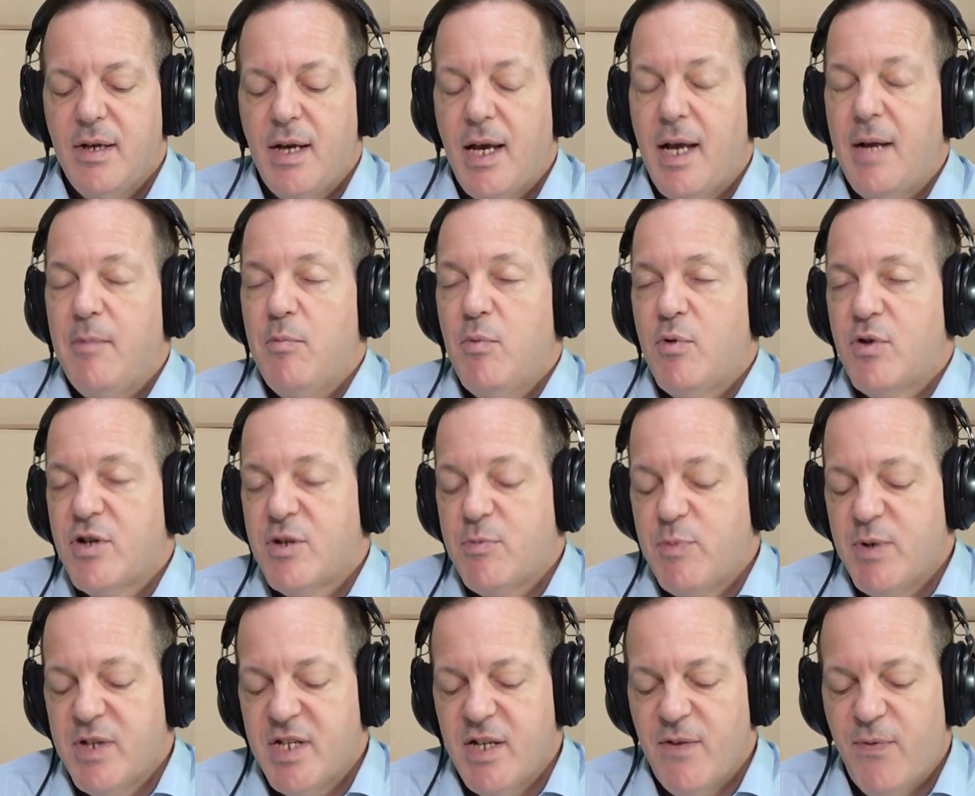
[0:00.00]
and more
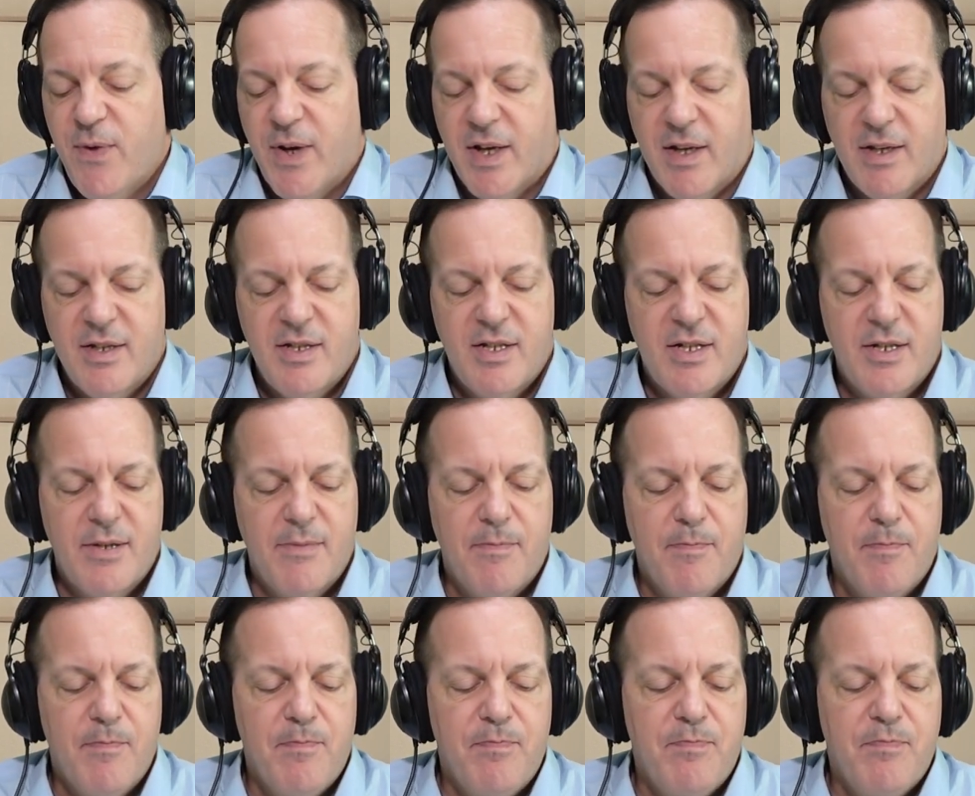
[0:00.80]
specifics.
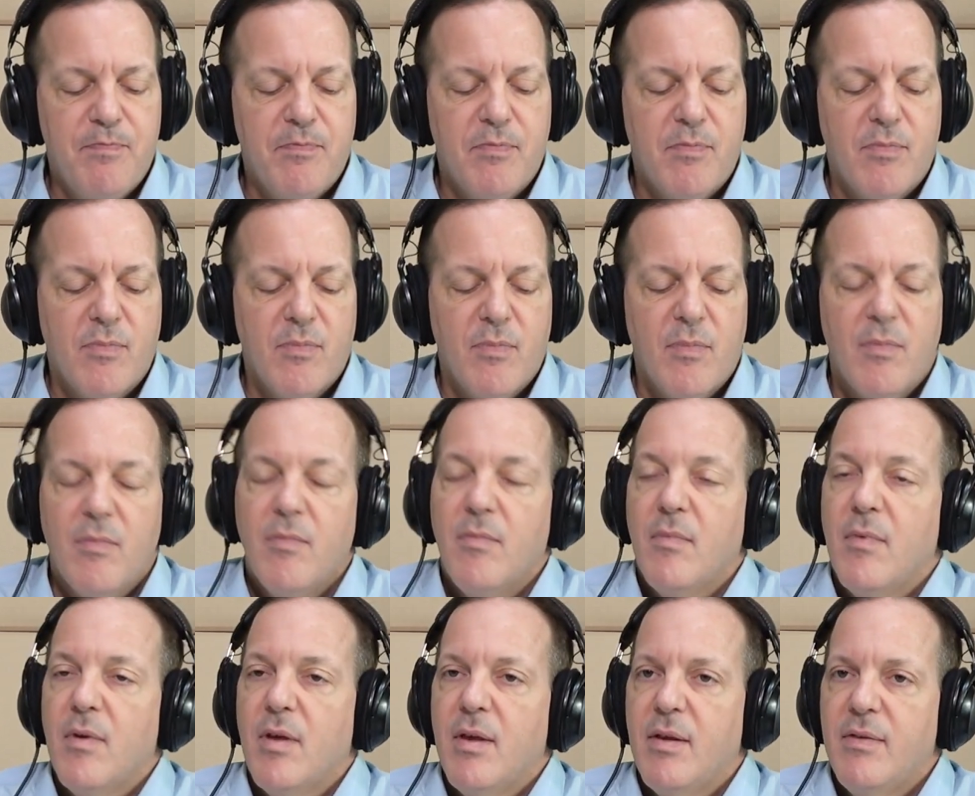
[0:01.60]

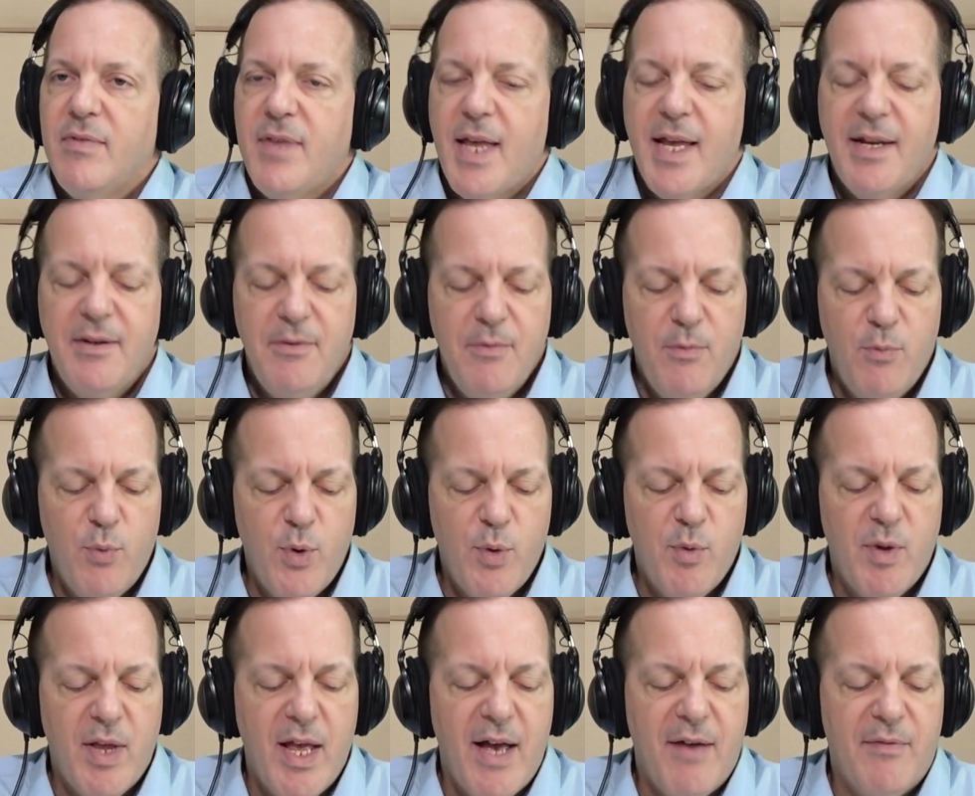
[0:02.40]
Then
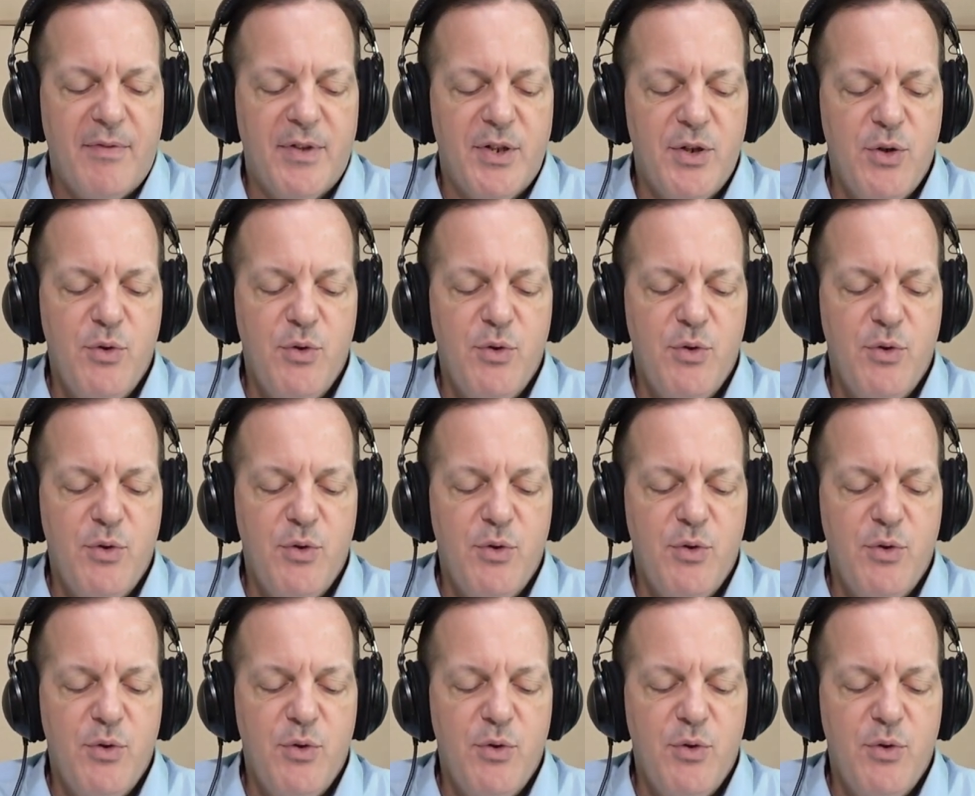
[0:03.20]
we will have the